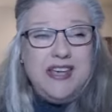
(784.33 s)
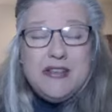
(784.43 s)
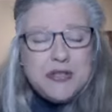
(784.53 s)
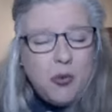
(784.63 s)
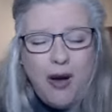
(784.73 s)

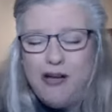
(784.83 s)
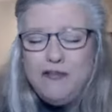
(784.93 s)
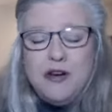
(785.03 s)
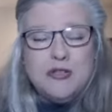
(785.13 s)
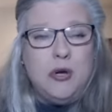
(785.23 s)
12
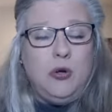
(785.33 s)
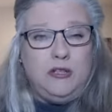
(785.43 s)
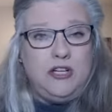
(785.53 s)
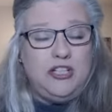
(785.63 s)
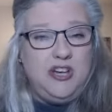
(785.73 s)
years old
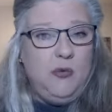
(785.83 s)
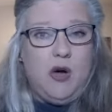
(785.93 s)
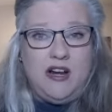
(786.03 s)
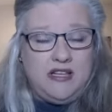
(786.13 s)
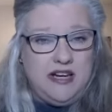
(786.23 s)
and she
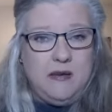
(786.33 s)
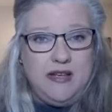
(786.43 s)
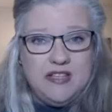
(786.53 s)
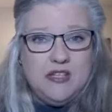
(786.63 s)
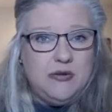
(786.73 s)
wanted to
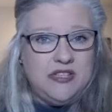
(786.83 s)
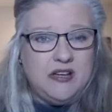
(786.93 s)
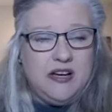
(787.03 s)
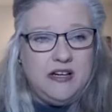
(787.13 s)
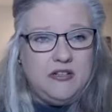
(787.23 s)
commit
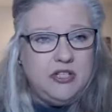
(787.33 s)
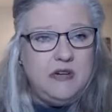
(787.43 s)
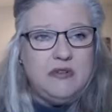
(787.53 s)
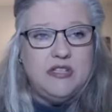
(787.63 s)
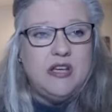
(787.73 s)
suicide she
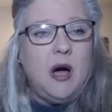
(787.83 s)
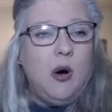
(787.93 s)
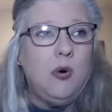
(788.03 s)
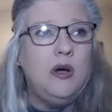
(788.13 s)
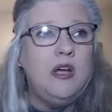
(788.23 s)
was
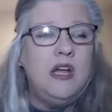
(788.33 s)
so